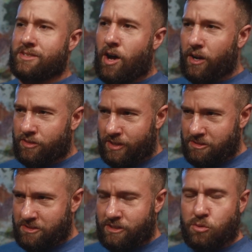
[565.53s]
to talk
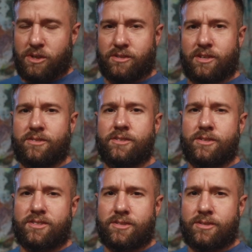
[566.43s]
things into
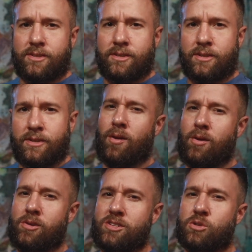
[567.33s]
existence.
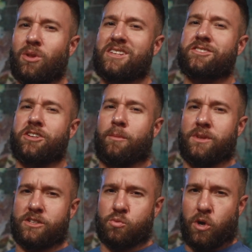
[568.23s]
So let's sum
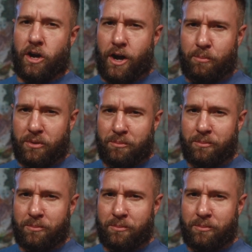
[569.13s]
this one up.